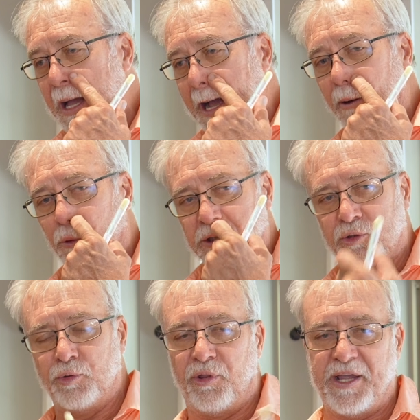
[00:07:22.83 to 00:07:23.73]
I will
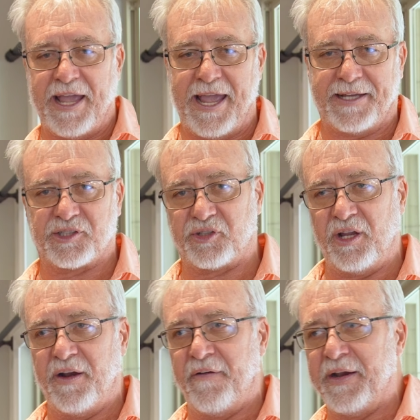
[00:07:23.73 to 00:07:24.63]
do the
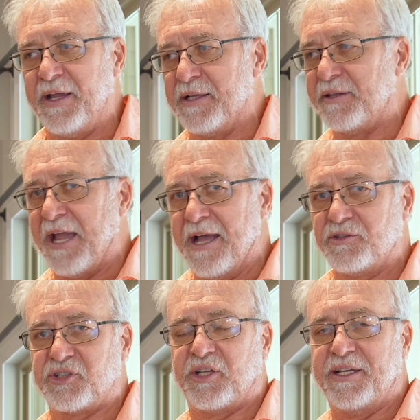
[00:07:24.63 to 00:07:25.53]
exterior,
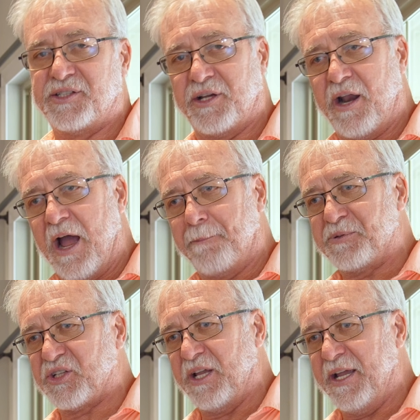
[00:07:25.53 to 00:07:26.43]
downstairs and
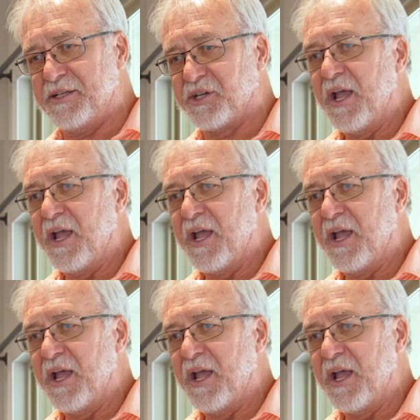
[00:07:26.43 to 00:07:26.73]
upstairs.